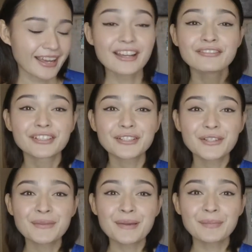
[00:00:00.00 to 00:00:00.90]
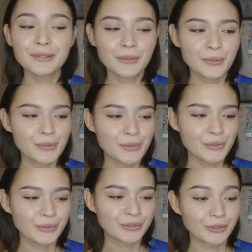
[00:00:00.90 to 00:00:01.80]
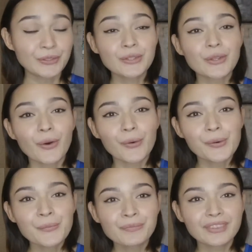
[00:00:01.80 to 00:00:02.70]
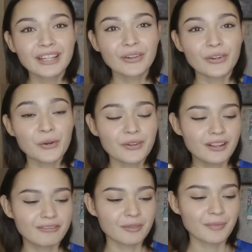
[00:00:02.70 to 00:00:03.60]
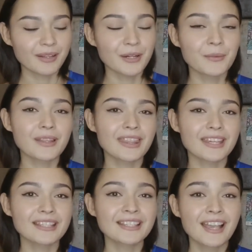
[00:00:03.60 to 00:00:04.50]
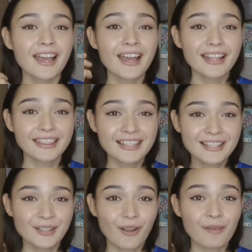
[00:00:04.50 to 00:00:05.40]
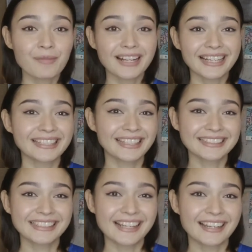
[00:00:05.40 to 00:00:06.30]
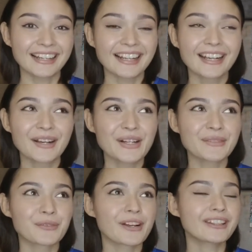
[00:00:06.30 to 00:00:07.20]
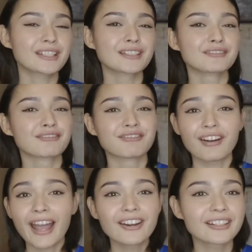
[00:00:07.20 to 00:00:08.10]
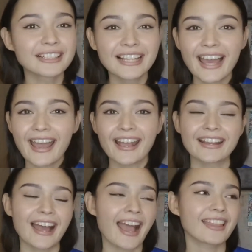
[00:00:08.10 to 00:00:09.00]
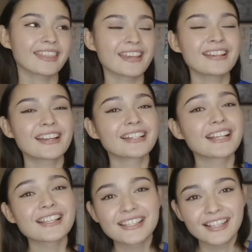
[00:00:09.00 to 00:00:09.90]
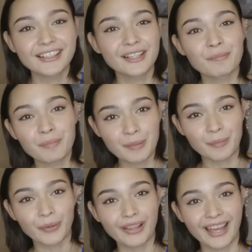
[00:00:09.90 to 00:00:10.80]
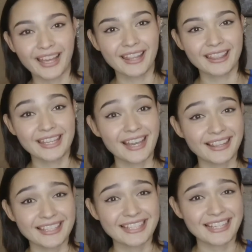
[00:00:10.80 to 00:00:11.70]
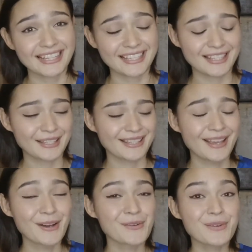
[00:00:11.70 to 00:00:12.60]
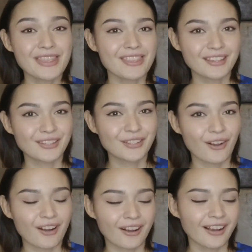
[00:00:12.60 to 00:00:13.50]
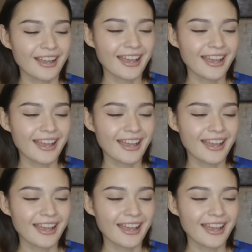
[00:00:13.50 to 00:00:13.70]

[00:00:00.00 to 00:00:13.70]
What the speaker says: And for those people who don't know or who are not familiar with this song, Magandang Dilag, went viral, and I think a gazillion people had the LSS with this song,